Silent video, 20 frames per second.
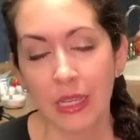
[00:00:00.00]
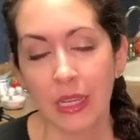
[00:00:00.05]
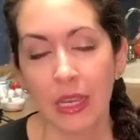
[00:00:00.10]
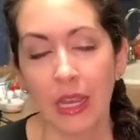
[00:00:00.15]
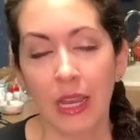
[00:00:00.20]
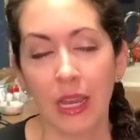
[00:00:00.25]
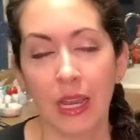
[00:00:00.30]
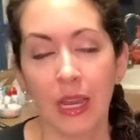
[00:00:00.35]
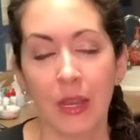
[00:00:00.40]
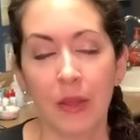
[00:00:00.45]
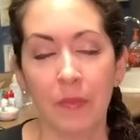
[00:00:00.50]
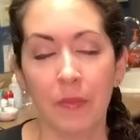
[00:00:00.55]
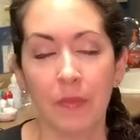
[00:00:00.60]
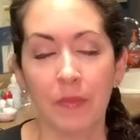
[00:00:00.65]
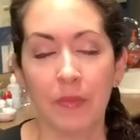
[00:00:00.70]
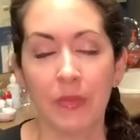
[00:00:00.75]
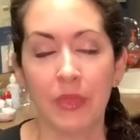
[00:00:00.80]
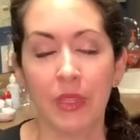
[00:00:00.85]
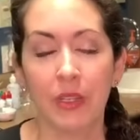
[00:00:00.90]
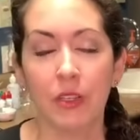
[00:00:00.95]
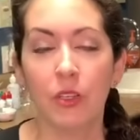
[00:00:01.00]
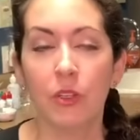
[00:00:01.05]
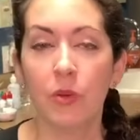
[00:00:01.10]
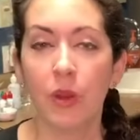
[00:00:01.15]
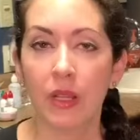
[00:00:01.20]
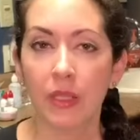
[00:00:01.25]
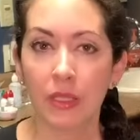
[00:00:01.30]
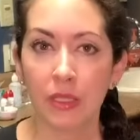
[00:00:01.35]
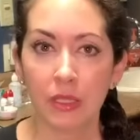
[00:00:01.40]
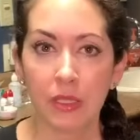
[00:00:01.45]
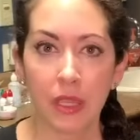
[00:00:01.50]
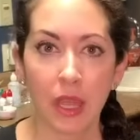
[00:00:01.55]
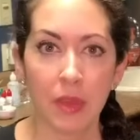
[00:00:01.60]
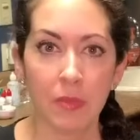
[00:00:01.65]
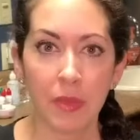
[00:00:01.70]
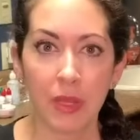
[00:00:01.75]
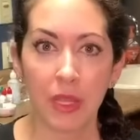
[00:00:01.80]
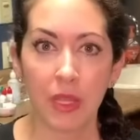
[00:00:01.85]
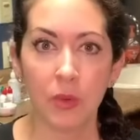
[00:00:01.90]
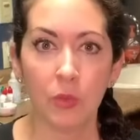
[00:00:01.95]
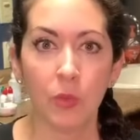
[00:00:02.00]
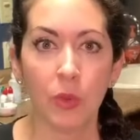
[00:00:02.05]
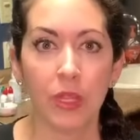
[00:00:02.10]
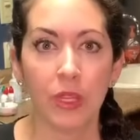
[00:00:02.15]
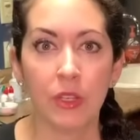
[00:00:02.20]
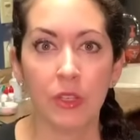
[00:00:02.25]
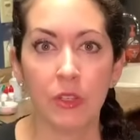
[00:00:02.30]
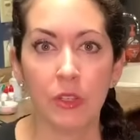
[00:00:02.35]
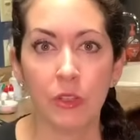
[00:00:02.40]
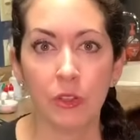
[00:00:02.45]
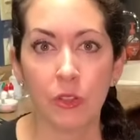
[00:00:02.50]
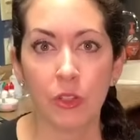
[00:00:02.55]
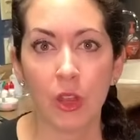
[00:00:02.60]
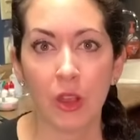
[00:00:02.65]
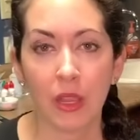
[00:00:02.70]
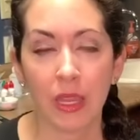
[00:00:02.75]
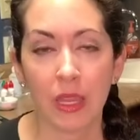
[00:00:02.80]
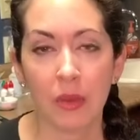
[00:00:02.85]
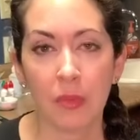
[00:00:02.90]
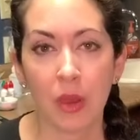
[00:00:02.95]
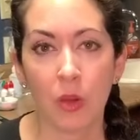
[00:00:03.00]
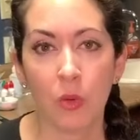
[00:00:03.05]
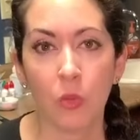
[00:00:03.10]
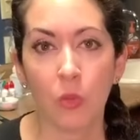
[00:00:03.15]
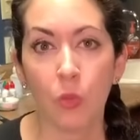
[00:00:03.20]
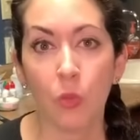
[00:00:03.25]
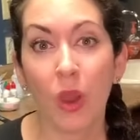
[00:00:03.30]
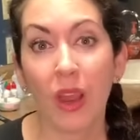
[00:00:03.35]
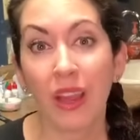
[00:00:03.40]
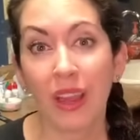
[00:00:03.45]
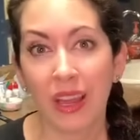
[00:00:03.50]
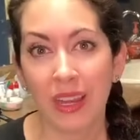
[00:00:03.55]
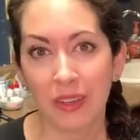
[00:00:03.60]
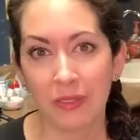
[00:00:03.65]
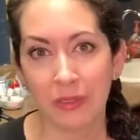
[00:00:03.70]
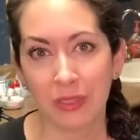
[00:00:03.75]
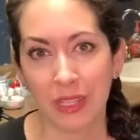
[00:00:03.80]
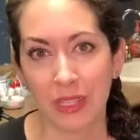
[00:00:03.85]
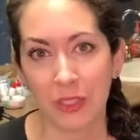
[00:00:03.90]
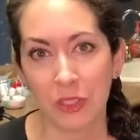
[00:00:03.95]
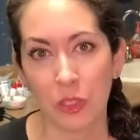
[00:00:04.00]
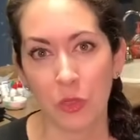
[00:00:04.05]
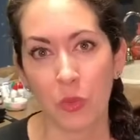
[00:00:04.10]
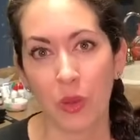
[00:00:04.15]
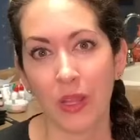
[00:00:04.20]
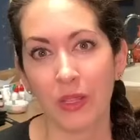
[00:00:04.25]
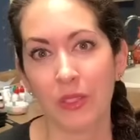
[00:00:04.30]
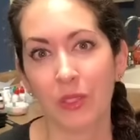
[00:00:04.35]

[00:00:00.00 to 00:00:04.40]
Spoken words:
The nuances come in when you're talking about what kind of lens you want.